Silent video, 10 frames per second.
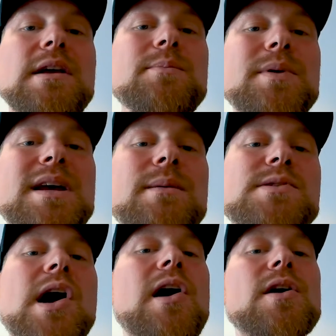it
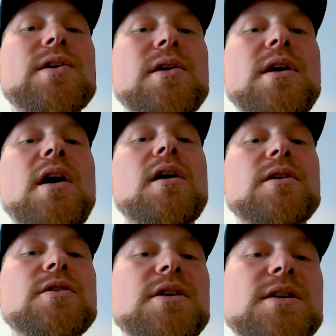becomes harder and
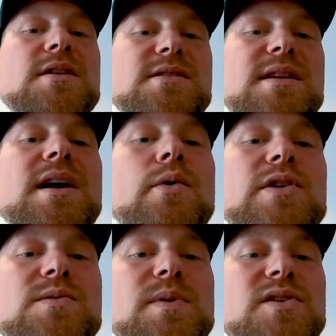harder to
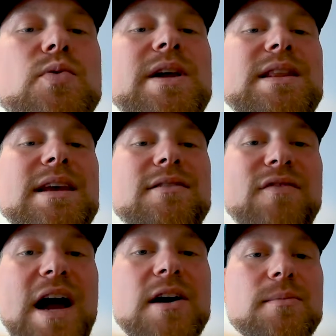distinguish between the
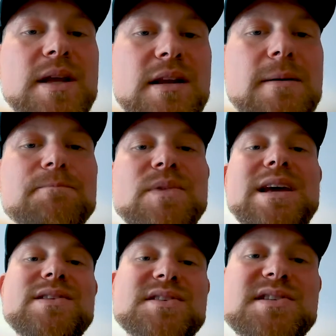environment
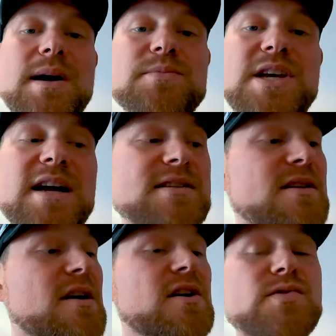and the
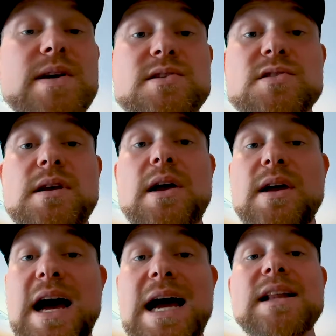subjects. So I
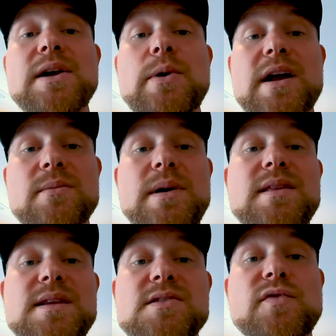highly
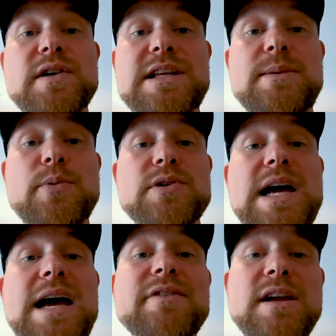recommend this for deeper
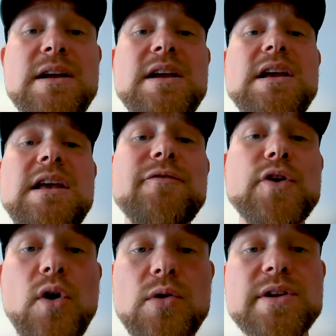diving. If
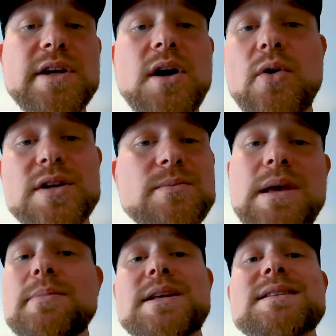you're only going to
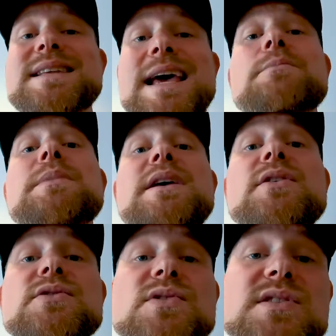maybe 10
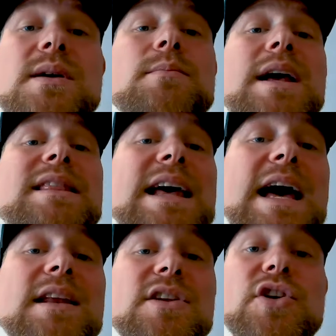meters or something like
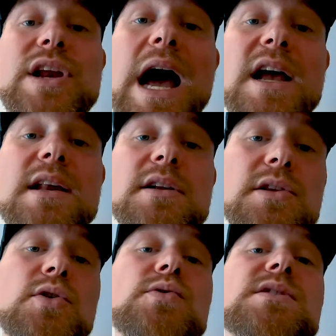that, you're not going to
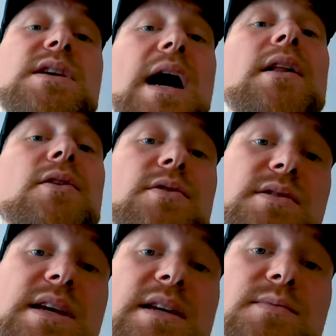lose
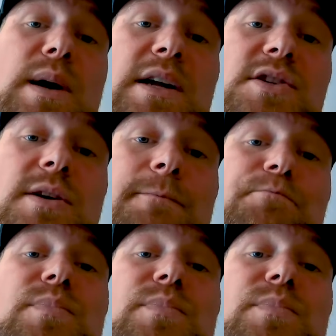colors as much.